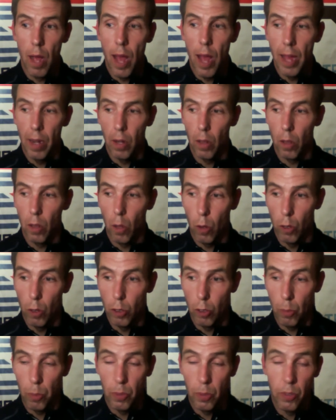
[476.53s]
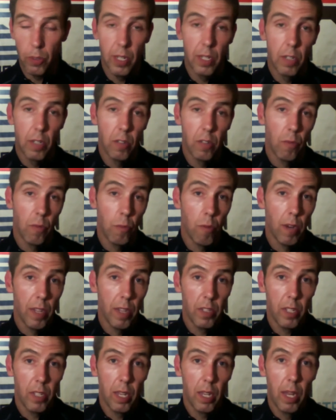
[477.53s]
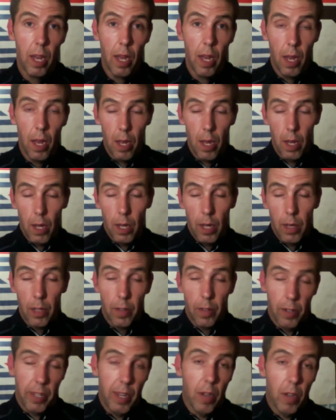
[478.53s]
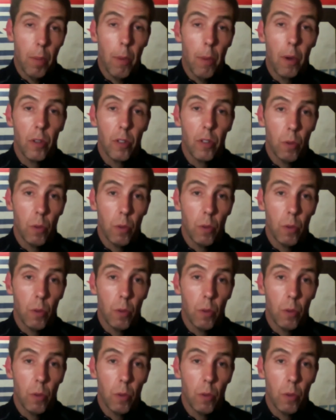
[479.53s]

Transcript: at a larger percentage of risk than their counterparts